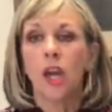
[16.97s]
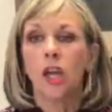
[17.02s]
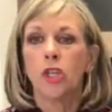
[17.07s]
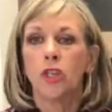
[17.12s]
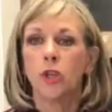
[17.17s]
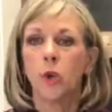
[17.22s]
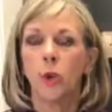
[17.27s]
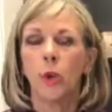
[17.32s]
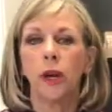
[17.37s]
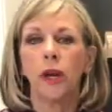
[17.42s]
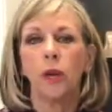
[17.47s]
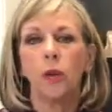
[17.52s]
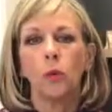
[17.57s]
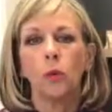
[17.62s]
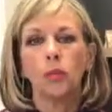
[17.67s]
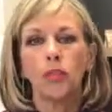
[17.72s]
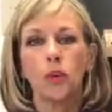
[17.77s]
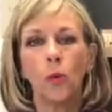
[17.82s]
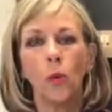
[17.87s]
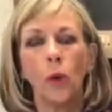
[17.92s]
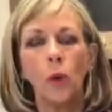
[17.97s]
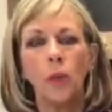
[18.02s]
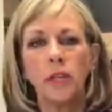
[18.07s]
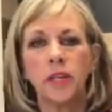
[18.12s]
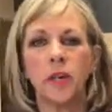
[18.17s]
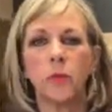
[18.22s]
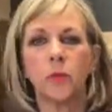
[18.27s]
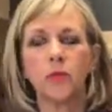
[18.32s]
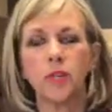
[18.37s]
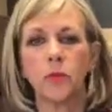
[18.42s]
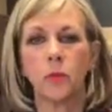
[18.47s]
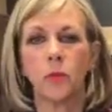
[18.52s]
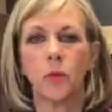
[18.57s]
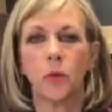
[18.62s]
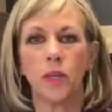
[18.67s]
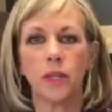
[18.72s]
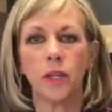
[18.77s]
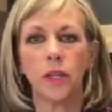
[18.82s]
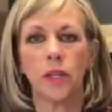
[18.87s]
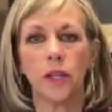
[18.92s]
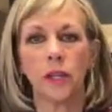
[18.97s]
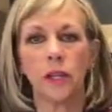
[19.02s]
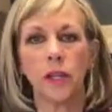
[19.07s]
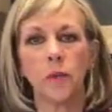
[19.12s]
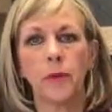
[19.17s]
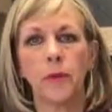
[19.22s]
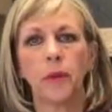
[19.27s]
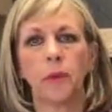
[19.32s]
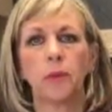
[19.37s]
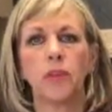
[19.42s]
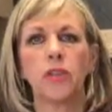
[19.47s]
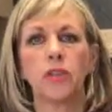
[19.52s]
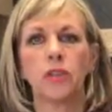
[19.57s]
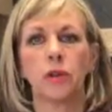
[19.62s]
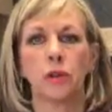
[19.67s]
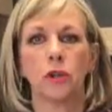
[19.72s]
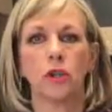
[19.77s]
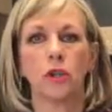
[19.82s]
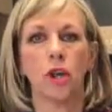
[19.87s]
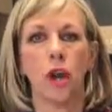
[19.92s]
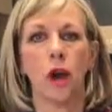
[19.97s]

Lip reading: So what we did was we did a little bit of research